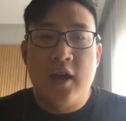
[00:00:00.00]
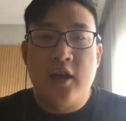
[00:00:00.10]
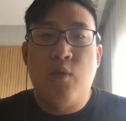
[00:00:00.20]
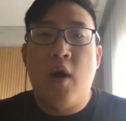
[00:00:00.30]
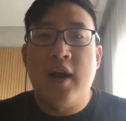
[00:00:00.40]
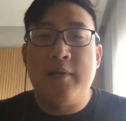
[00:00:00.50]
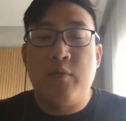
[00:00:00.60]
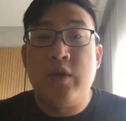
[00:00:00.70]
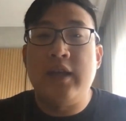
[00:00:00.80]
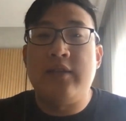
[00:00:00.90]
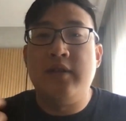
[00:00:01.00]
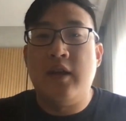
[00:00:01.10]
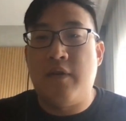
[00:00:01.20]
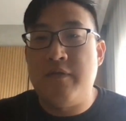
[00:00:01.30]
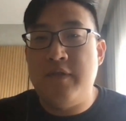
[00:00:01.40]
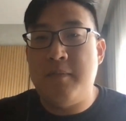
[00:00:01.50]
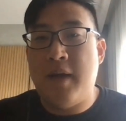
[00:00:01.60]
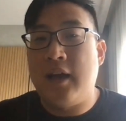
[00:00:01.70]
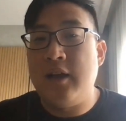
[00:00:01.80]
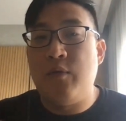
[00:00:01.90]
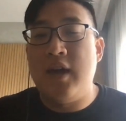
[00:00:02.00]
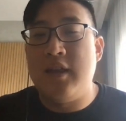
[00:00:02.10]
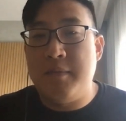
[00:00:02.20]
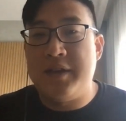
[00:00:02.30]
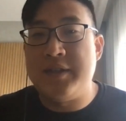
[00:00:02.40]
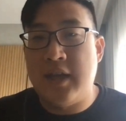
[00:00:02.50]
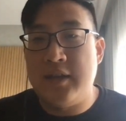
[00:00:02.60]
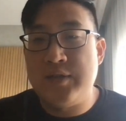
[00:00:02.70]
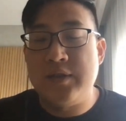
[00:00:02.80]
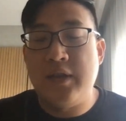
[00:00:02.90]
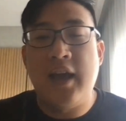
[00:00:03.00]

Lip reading: you want to really deliver feedback in a way that makes sense.